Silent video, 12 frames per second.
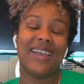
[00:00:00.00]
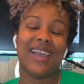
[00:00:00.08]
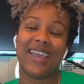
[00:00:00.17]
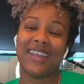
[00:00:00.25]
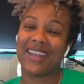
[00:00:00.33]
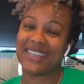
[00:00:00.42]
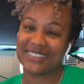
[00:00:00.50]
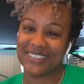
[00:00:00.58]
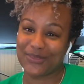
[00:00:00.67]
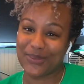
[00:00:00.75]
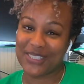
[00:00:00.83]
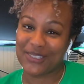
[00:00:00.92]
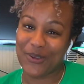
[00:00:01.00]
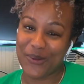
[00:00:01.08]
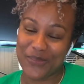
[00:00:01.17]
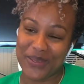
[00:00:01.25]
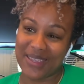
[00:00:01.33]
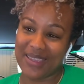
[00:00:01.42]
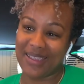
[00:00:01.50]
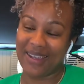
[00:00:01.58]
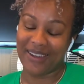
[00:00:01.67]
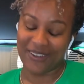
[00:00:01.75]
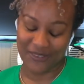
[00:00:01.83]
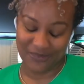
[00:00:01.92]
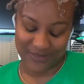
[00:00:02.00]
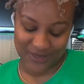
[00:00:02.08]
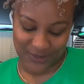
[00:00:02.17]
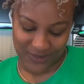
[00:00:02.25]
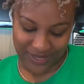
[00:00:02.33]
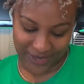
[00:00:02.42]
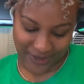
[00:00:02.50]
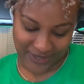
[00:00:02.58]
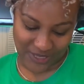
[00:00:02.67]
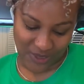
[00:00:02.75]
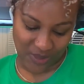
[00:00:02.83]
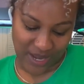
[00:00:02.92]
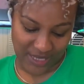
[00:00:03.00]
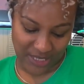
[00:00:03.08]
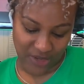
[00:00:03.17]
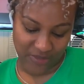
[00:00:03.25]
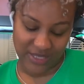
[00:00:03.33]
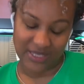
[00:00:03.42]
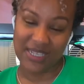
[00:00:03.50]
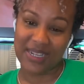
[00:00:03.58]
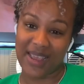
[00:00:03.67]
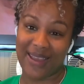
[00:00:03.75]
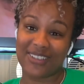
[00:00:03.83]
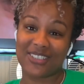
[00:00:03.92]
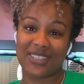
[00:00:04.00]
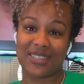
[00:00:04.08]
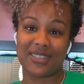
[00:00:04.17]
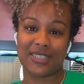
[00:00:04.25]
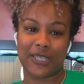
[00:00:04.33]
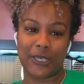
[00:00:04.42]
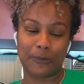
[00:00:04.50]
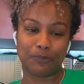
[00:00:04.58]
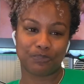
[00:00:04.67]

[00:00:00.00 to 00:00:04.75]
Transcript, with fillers: And that's just what it's going to be. Um, so yeah, so that's Kristen HTC.